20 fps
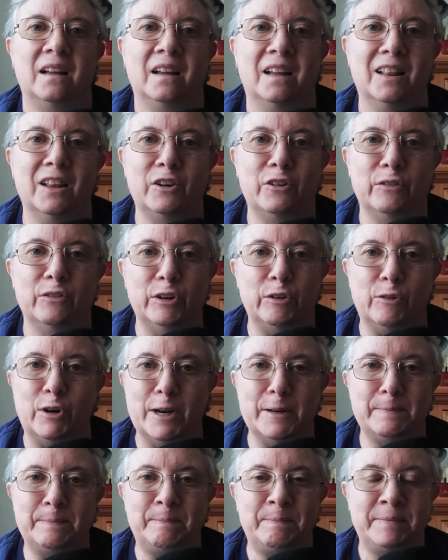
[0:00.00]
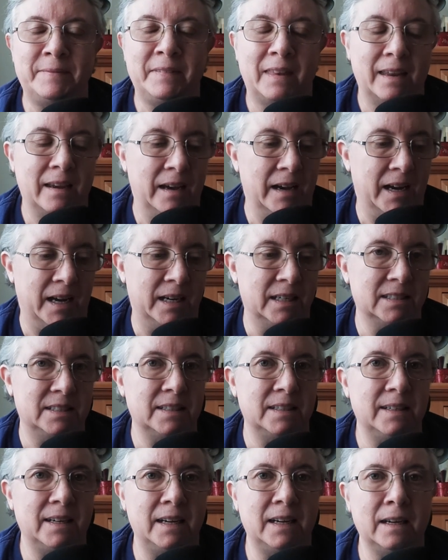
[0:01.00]
Hello, everyone.
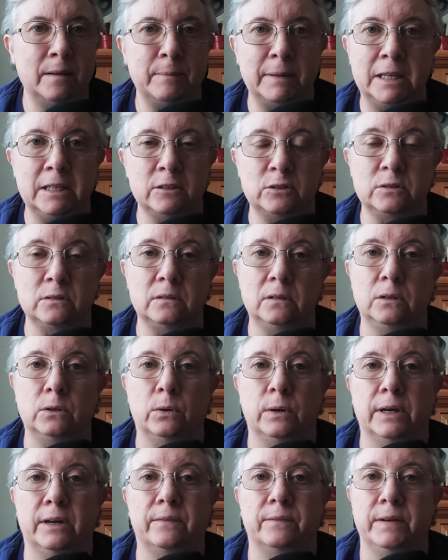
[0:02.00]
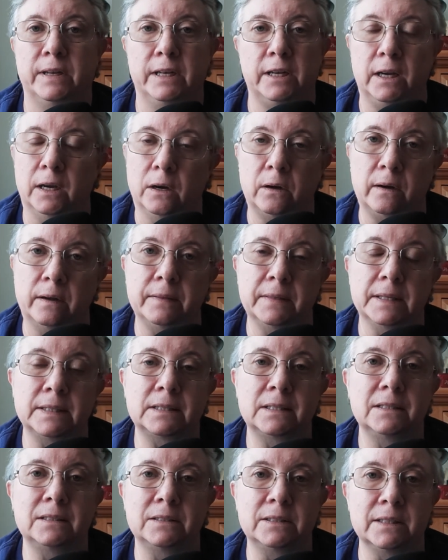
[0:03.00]
Today I'm going to do a quick video, and
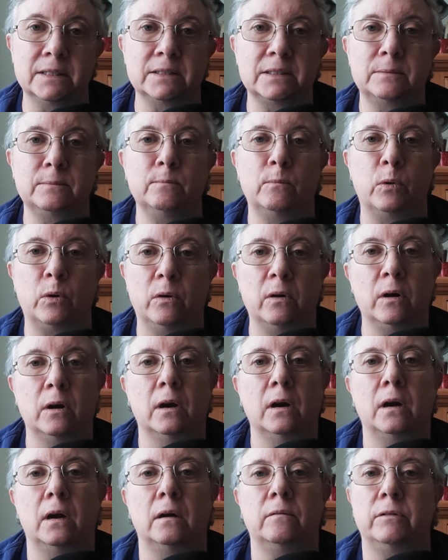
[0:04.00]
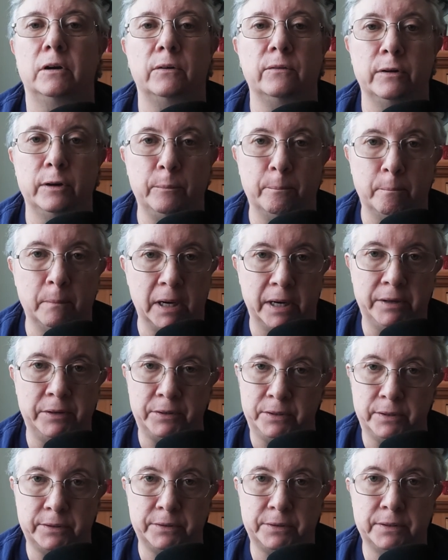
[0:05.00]
this is just more of a
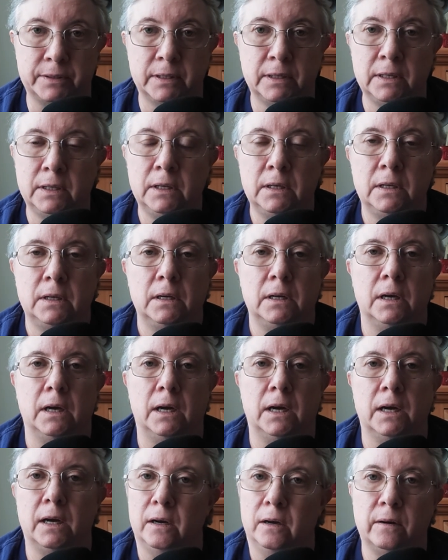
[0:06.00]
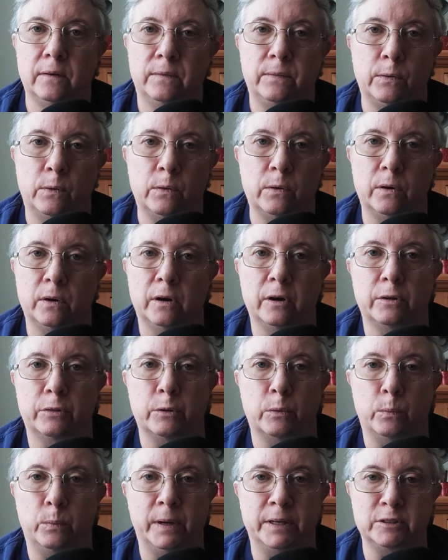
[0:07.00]
reminder for
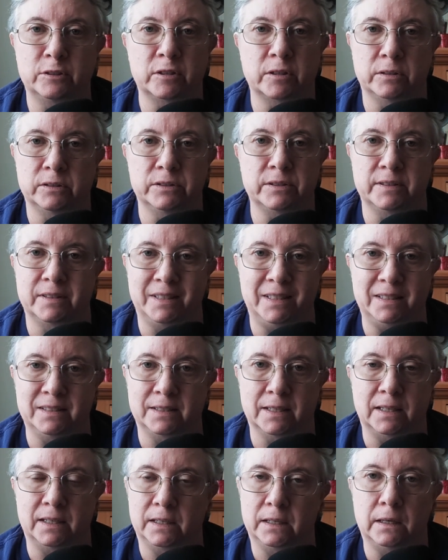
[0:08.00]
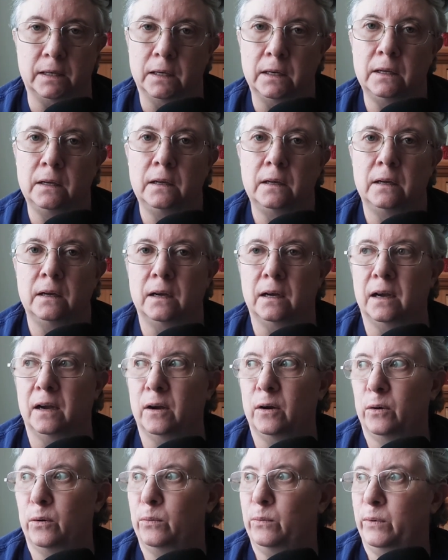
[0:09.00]
the winter season.
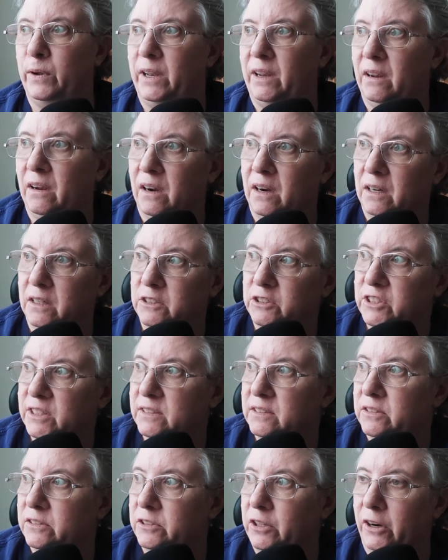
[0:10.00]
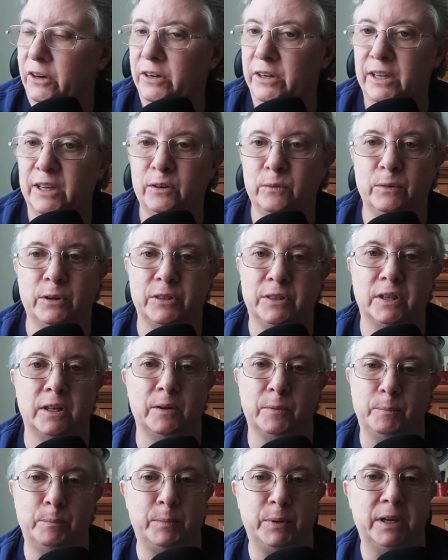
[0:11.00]
We are just starting with
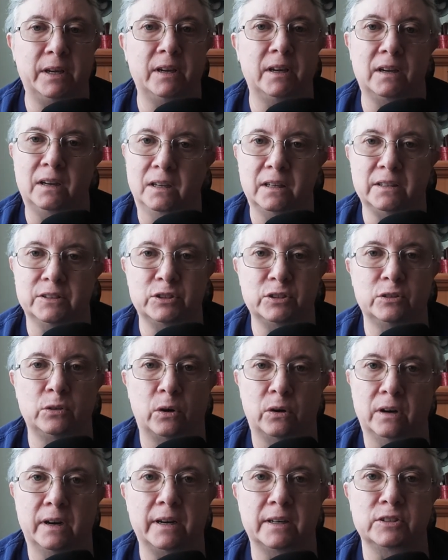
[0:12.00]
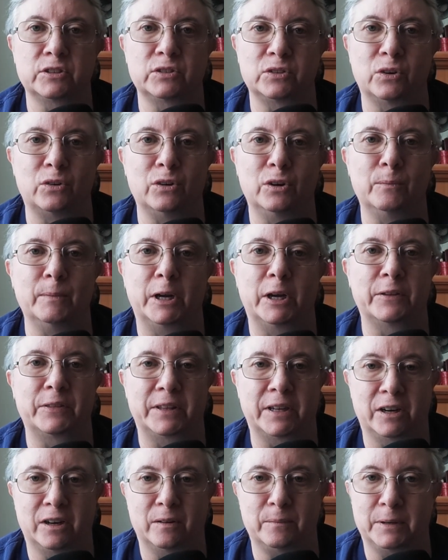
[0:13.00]
a big historic storm out
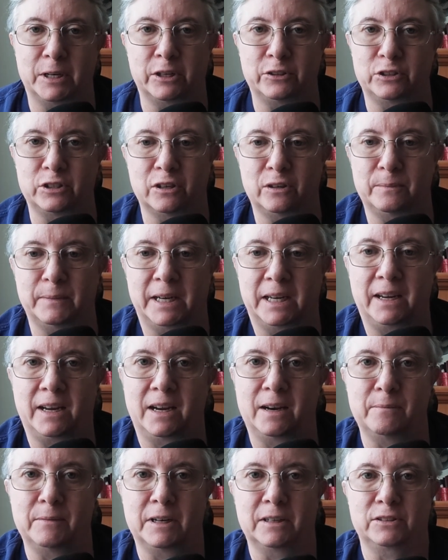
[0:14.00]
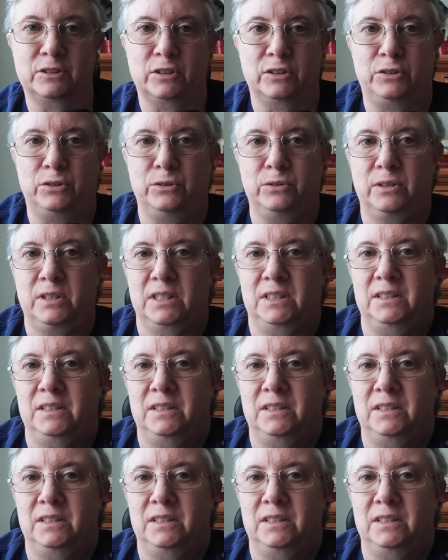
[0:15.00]
there. I'm going to turn my camera so you can